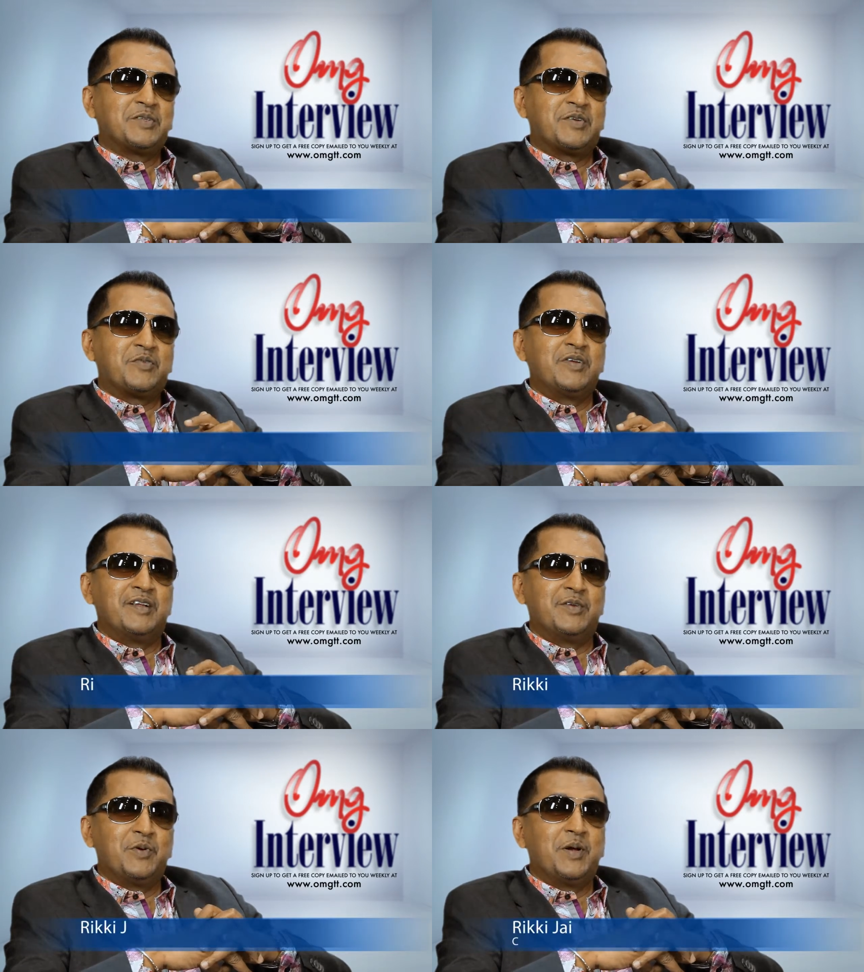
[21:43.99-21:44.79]
a
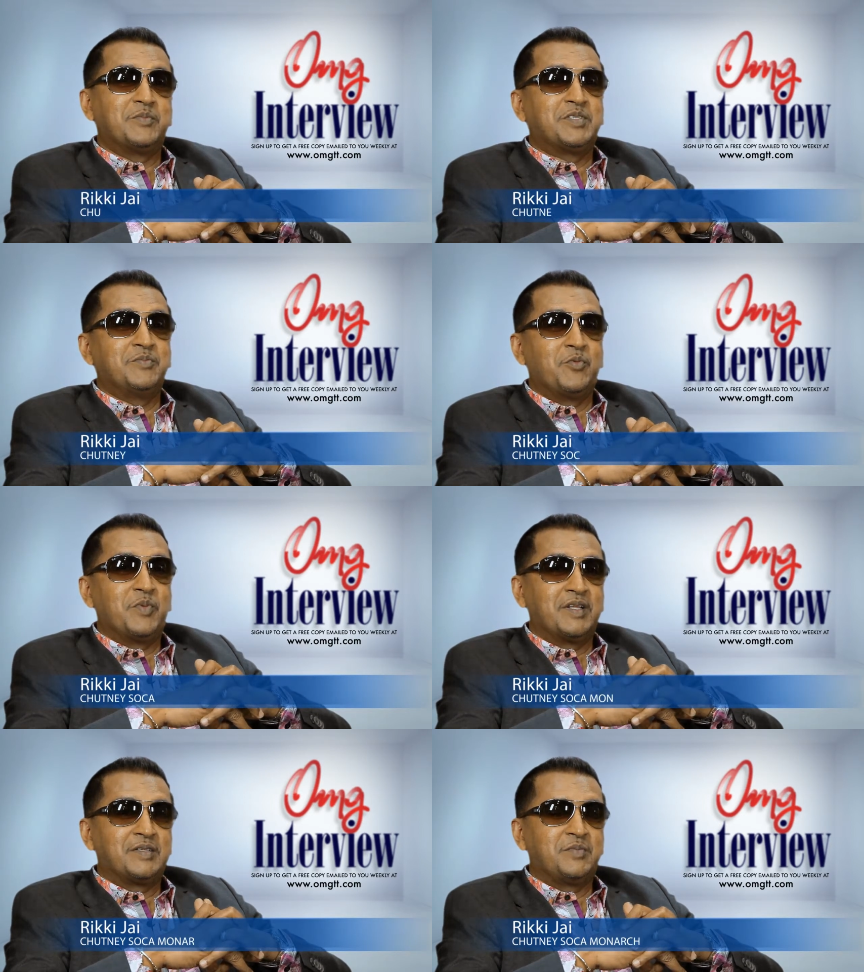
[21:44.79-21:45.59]
real OMG
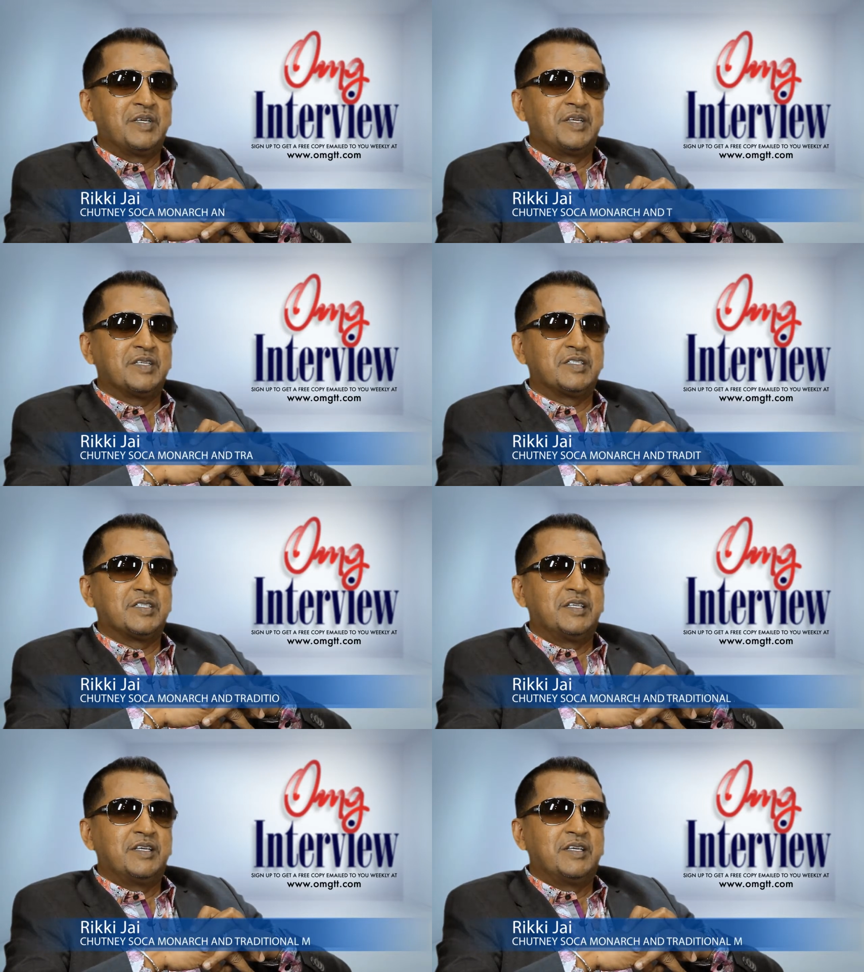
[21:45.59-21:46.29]
moment because